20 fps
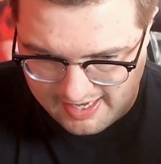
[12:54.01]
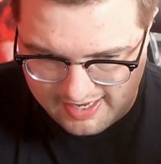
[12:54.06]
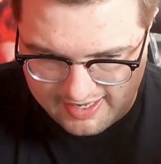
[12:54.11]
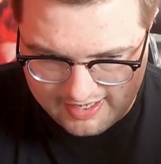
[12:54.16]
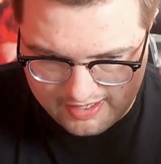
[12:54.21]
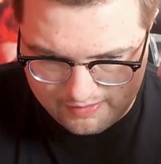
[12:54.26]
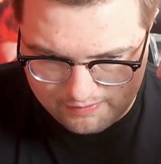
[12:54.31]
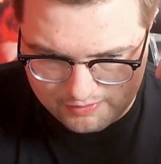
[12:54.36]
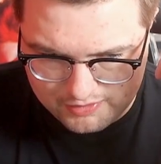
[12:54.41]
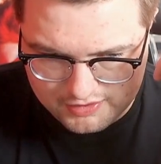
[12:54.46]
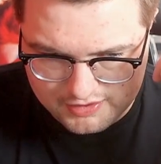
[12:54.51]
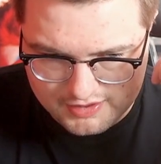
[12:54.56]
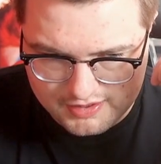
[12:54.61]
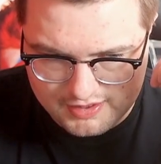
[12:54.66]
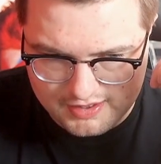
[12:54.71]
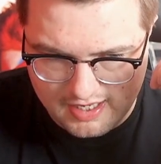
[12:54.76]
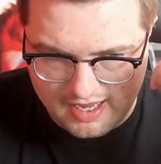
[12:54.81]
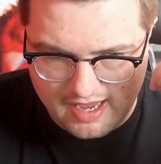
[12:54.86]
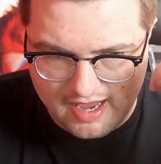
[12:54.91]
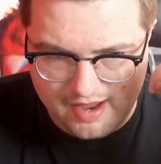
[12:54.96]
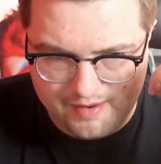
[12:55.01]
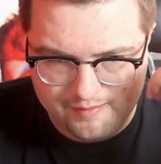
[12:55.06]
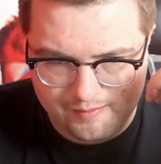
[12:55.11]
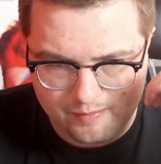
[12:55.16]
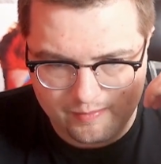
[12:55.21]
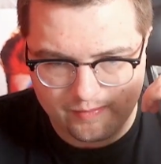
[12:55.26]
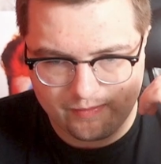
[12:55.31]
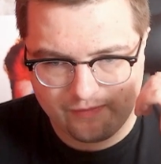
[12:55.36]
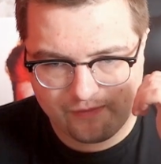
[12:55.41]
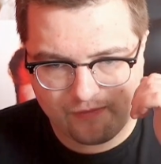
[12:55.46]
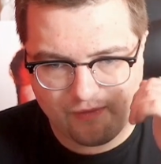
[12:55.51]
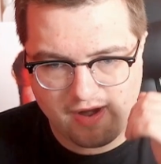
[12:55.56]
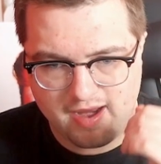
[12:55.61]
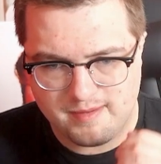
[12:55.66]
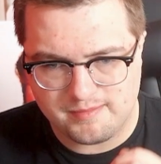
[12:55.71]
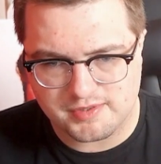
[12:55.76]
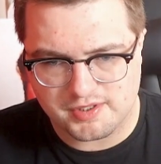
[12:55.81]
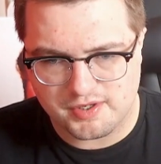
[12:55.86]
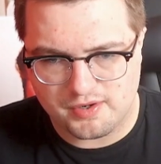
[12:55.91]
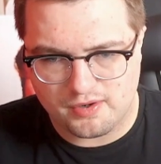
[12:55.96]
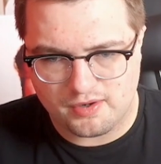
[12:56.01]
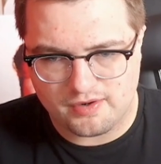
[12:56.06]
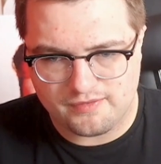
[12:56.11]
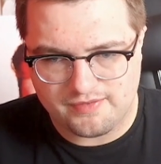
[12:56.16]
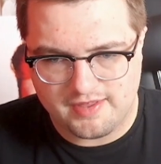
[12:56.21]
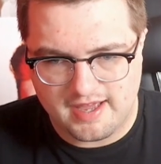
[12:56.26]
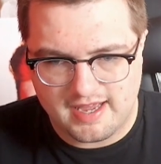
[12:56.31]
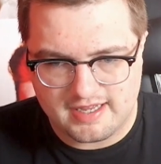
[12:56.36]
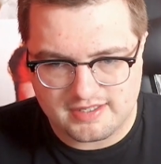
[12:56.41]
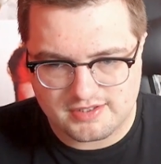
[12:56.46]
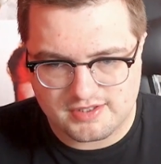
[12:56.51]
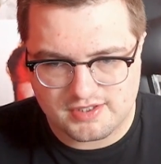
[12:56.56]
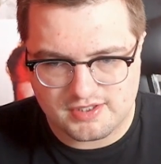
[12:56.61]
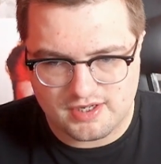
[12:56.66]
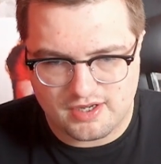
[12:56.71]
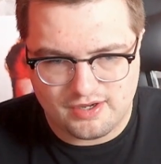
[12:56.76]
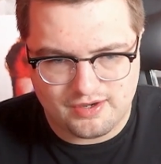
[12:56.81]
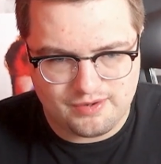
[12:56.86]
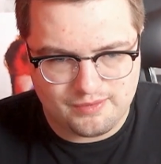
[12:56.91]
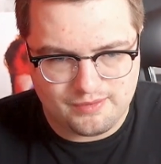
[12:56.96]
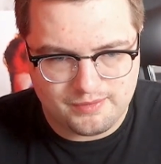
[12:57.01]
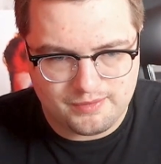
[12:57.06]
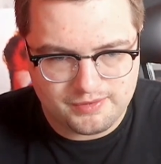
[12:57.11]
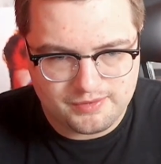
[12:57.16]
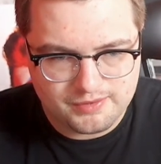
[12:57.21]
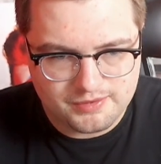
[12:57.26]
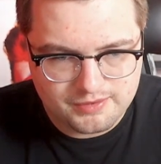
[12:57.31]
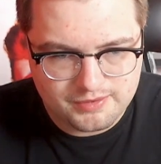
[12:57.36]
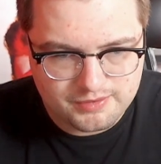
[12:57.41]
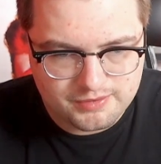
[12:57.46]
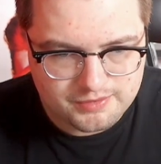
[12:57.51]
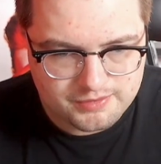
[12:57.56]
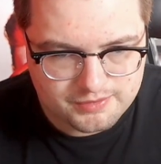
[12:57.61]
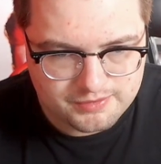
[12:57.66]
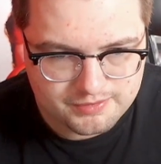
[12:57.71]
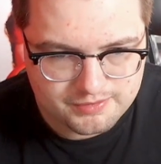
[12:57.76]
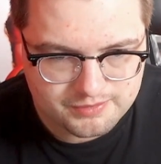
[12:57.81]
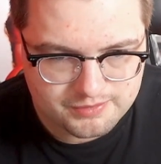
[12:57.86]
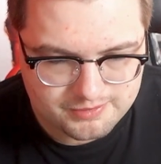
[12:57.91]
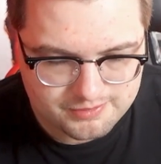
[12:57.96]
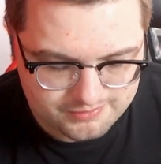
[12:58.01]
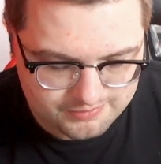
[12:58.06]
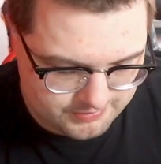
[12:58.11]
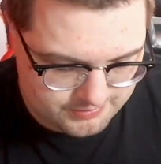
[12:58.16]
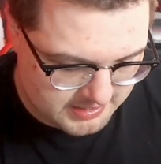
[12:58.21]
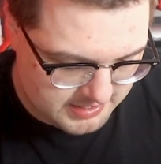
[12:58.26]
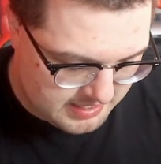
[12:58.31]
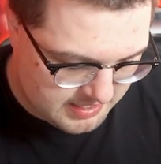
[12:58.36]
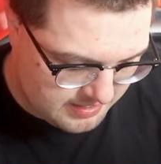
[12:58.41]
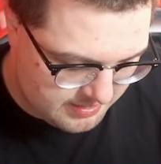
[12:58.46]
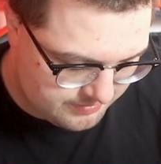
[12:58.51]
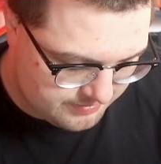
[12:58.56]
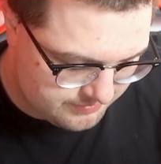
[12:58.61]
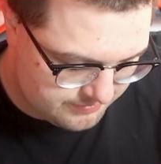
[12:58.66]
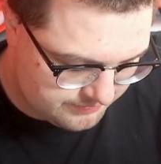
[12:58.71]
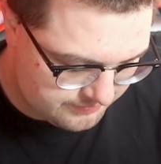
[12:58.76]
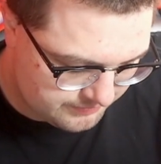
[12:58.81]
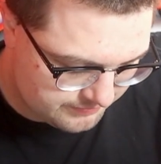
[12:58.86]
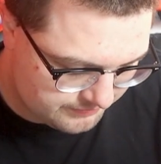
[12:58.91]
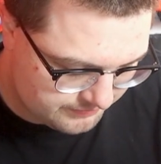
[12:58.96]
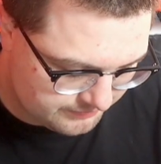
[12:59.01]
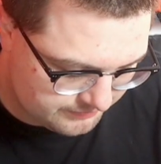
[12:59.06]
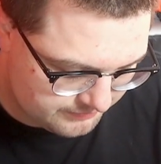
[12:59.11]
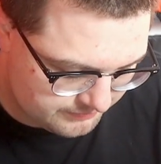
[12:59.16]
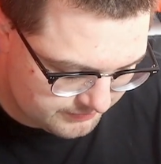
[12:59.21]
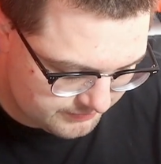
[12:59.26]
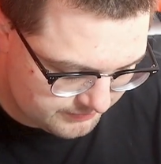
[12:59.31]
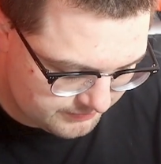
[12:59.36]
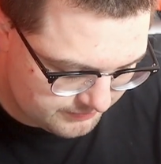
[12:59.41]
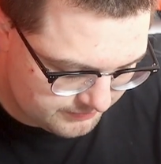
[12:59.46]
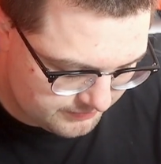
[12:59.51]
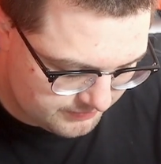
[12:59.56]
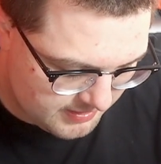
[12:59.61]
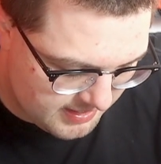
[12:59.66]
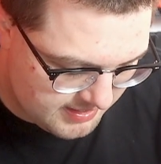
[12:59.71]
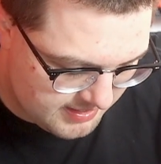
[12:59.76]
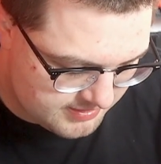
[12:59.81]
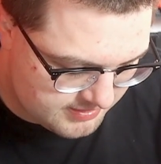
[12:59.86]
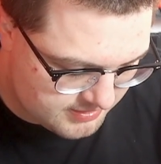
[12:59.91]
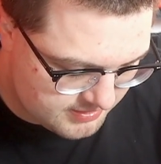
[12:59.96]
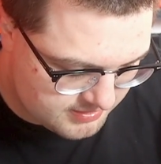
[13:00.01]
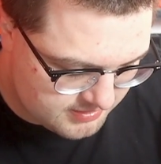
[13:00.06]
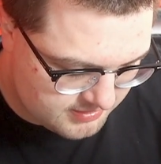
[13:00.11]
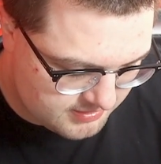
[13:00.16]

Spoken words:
he was, framed and all of that. So. Yeah, and